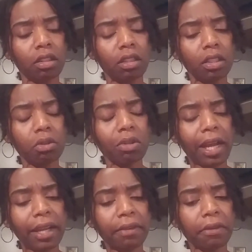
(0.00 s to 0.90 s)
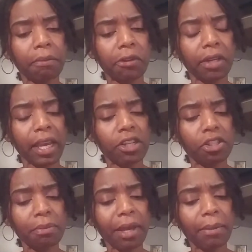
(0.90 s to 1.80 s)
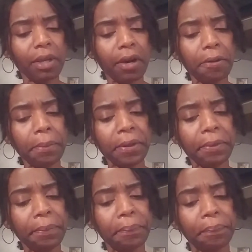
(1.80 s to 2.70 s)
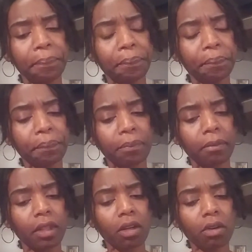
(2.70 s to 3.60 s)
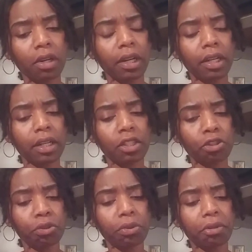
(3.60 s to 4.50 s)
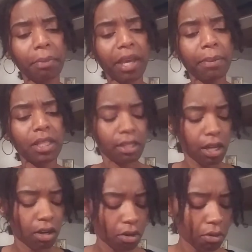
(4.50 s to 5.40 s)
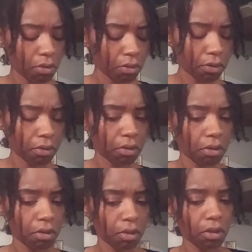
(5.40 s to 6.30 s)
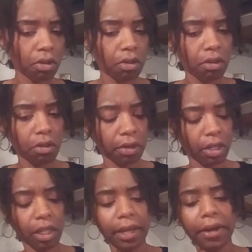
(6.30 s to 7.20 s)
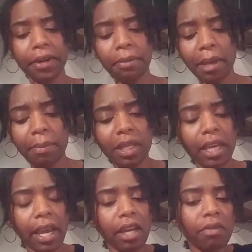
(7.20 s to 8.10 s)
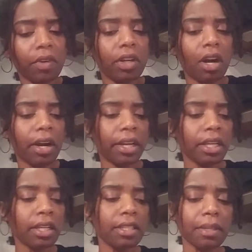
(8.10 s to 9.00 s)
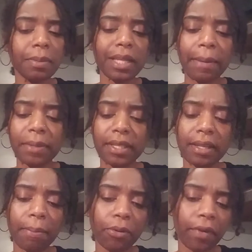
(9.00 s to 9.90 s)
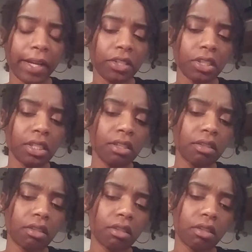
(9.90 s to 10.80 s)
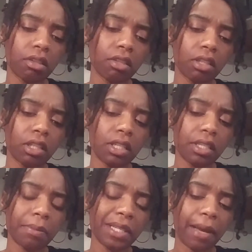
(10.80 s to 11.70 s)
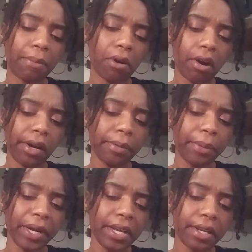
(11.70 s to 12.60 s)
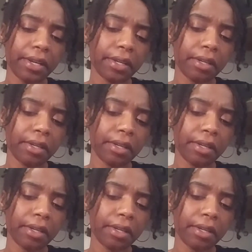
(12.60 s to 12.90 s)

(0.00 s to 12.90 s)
A new line of communication may be open, or a truth may be told, or clarity may be gained regarding some type of separation, some type of heartbreak.